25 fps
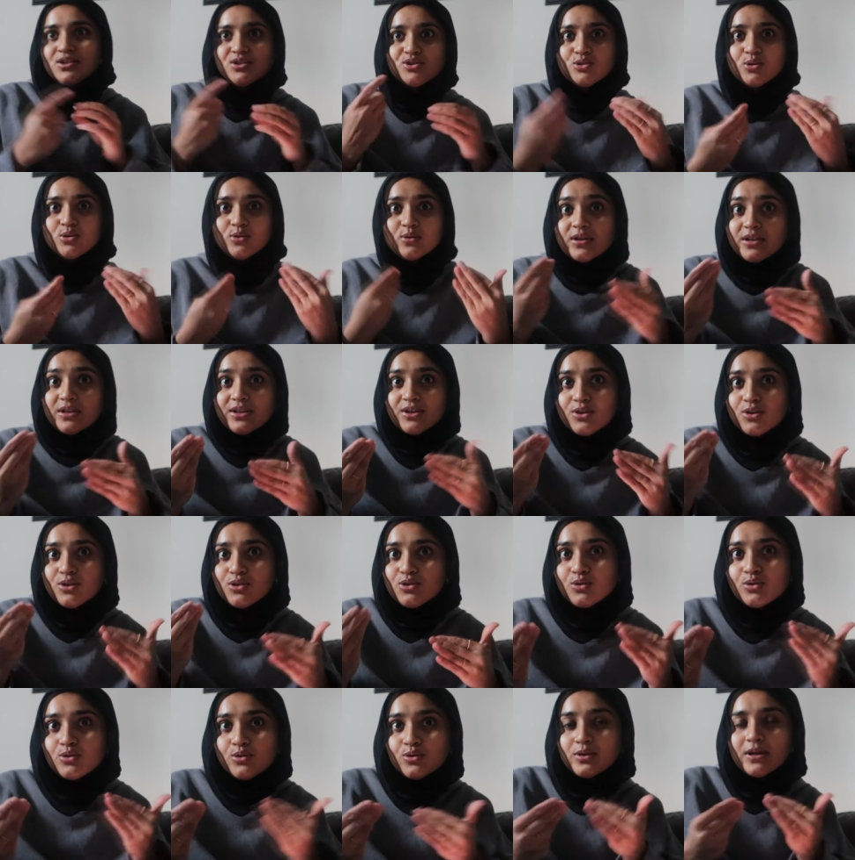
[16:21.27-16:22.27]
talking you
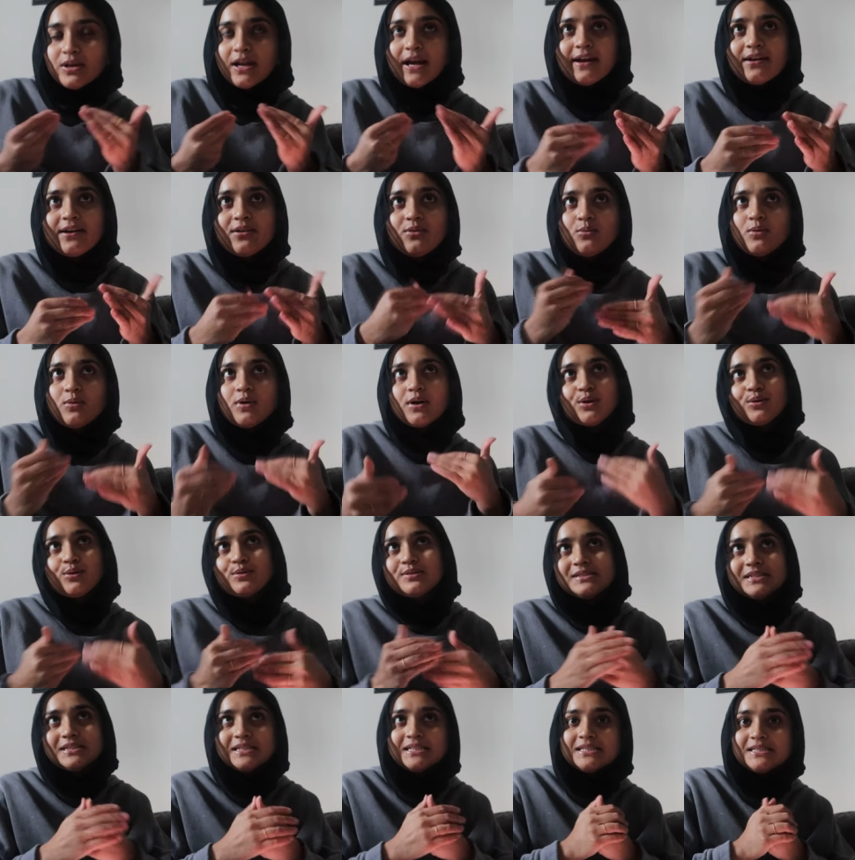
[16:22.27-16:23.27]
through like what
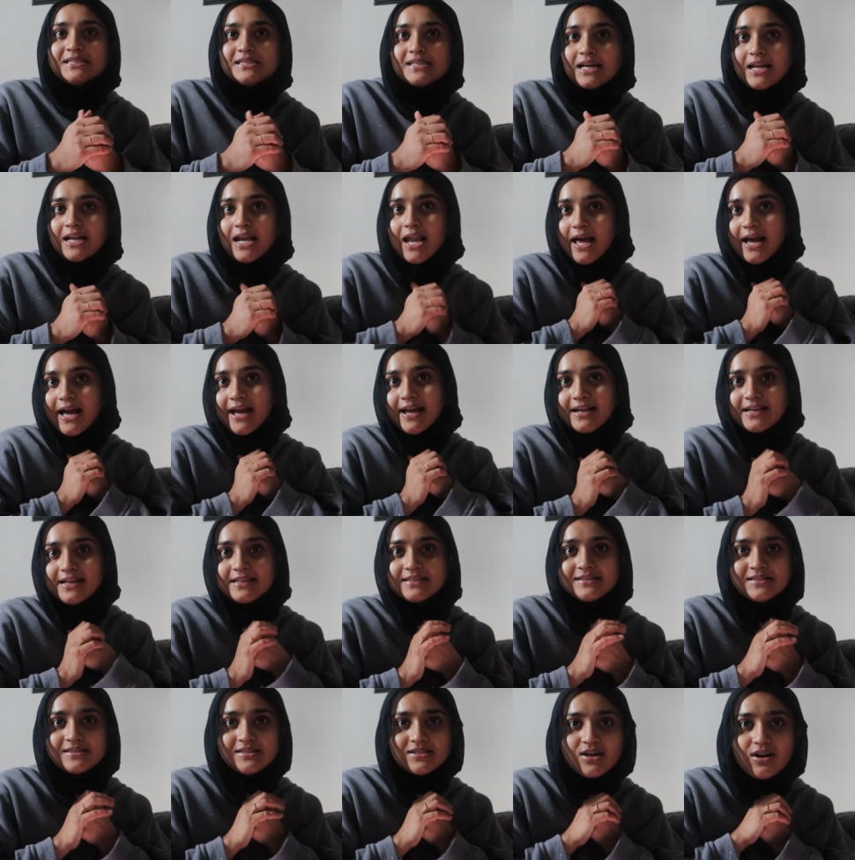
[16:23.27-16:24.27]
cuisines i like
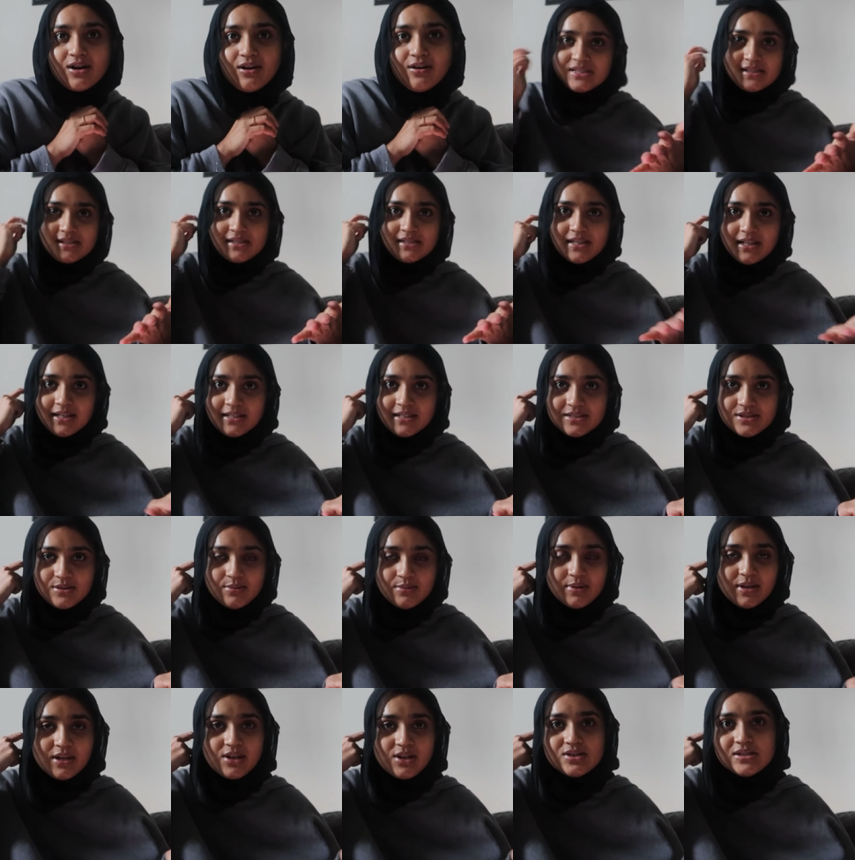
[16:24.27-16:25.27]
and stuff Sting to
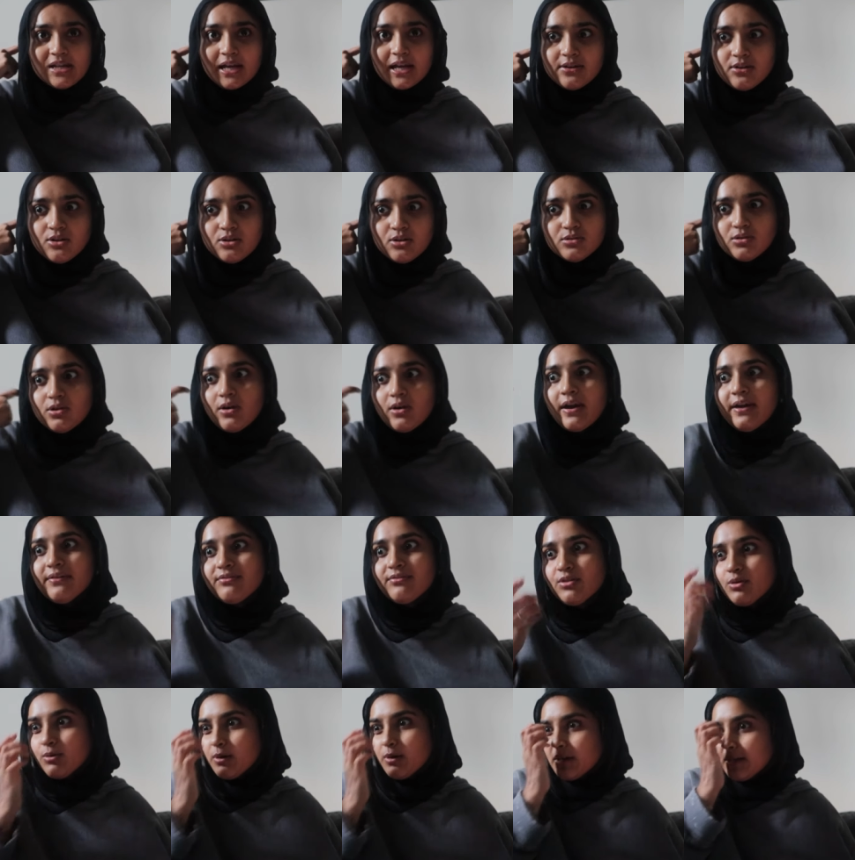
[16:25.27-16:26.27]
me because i know not
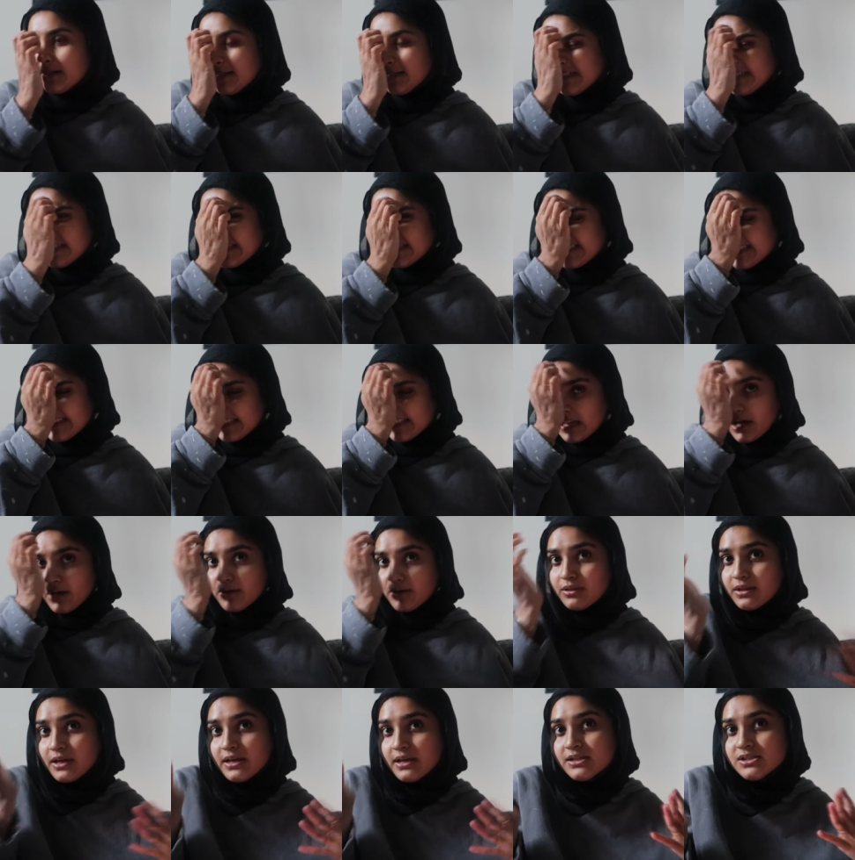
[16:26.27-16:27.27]
everyone is south
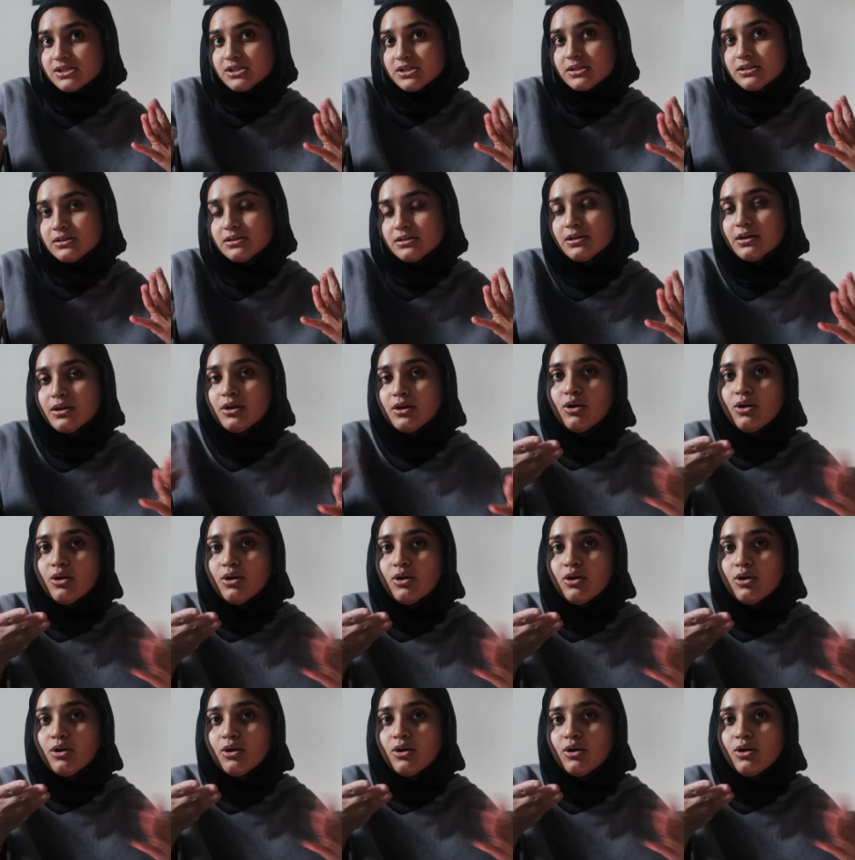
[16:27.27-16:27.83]
asian